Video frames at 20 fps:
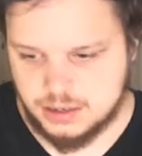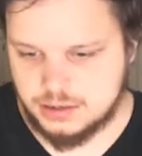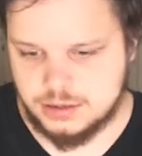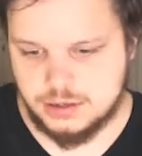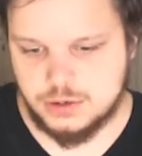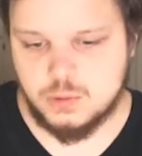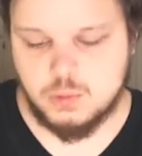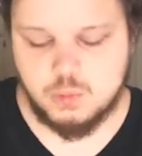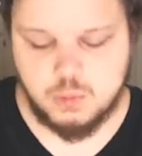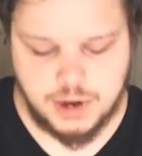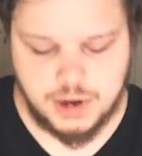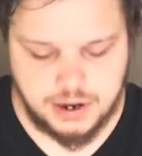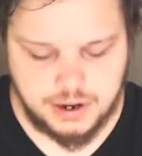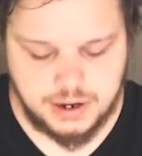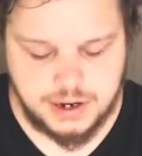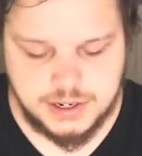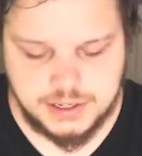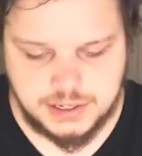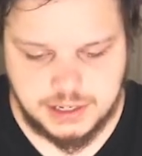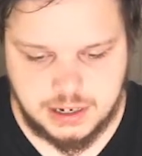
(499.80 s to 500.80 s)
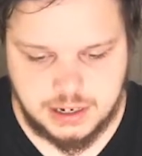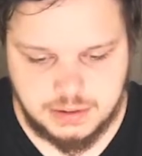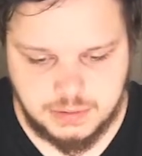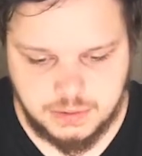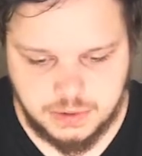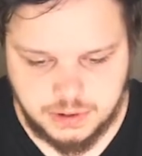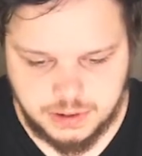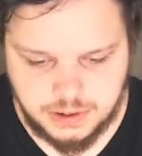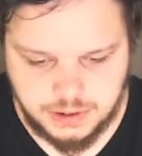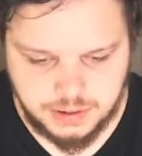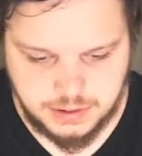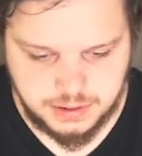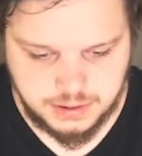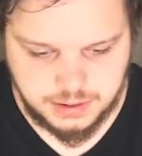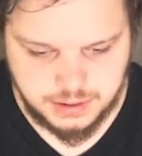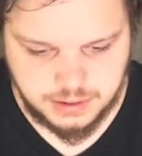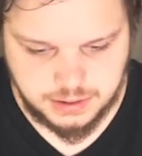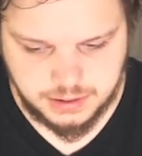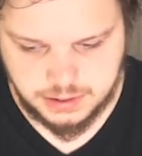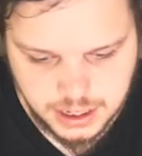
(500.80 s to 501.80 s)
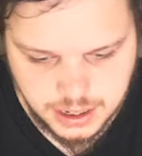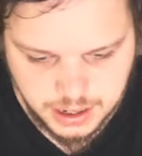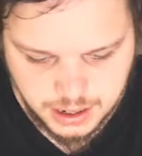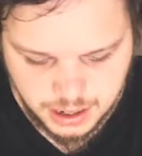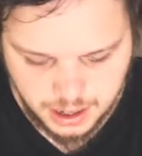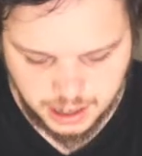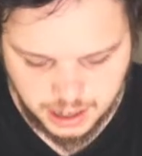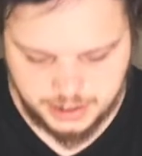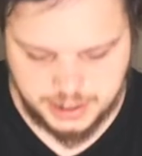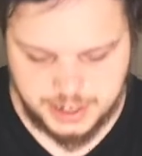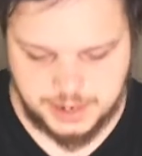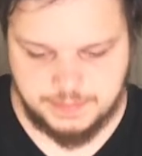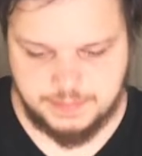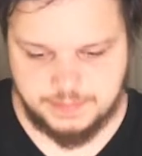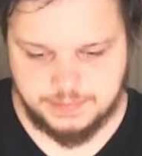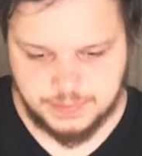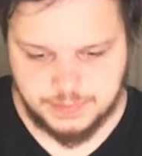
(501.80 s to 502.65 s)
Dude, where is that one? Alright.